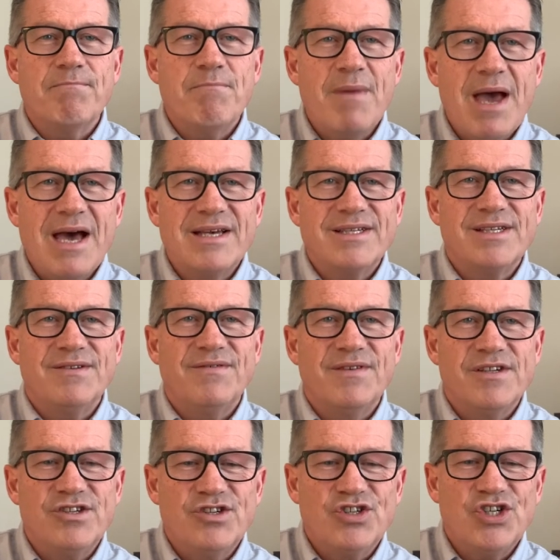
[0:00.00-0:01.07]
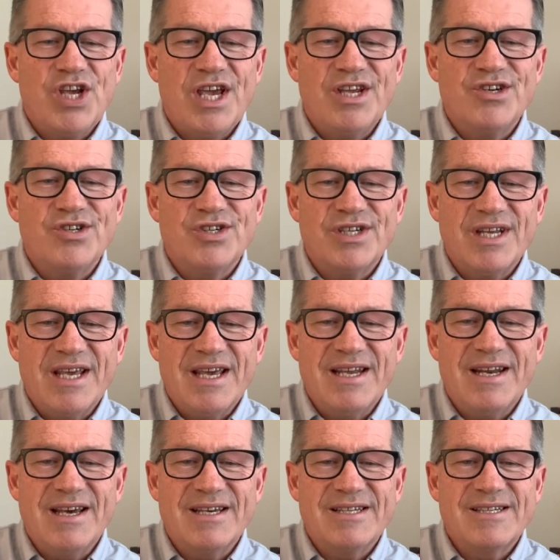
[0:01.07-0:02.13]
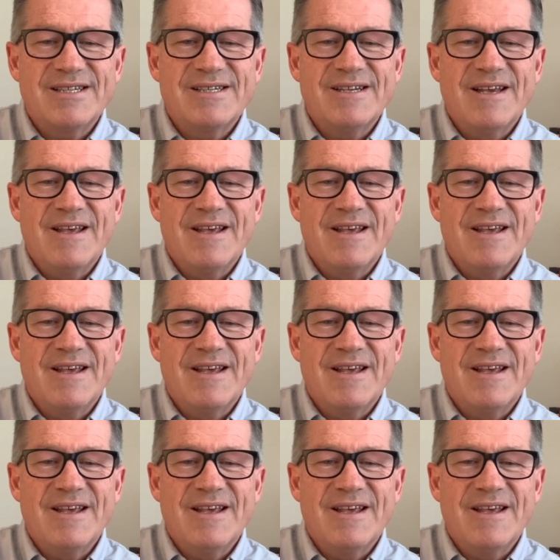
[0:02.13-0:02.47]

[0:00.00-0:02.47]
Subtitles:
massive has changed in us.